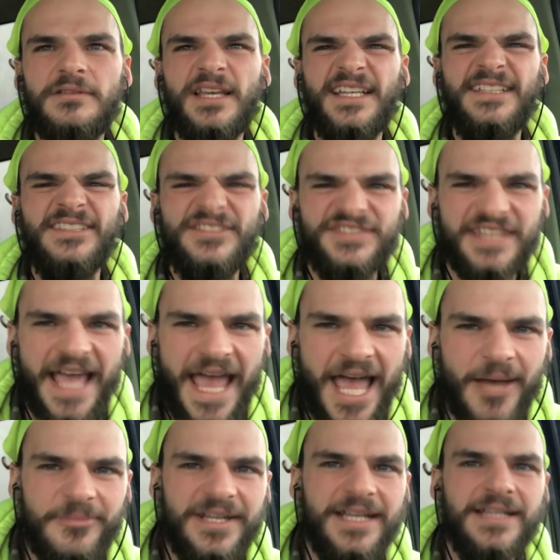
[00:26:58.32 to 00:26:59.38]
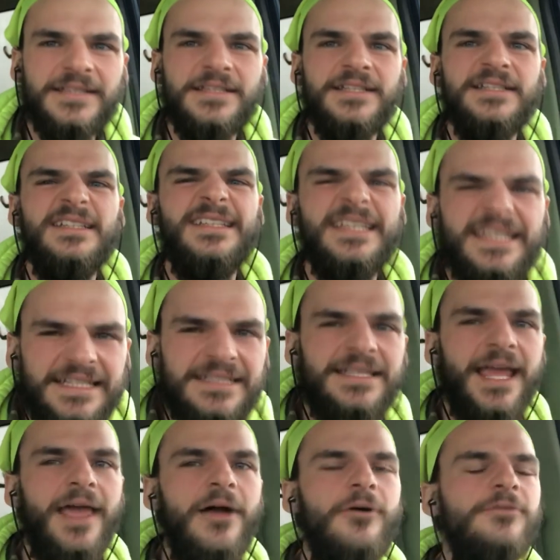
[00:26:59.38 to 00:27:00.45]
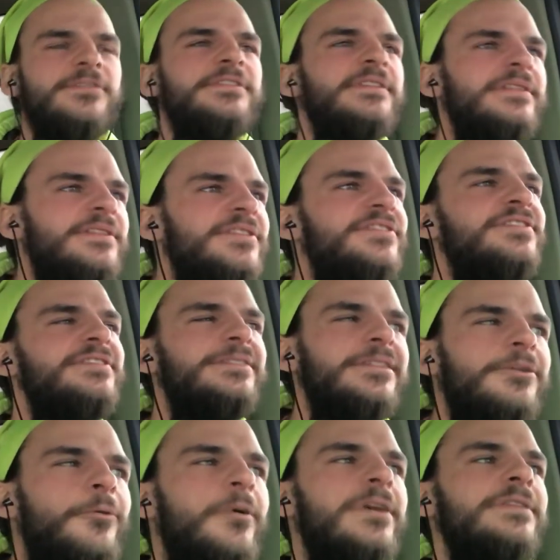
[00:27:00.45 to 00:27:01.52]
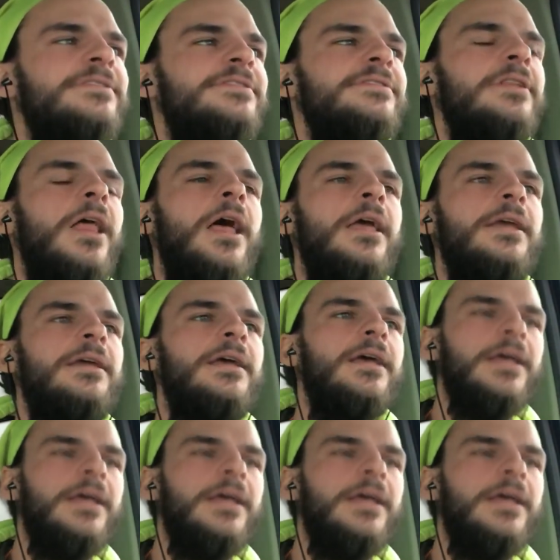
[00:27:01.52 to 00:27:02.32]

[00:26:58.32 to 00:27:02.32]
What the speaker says: examining the details in the sequence. Like,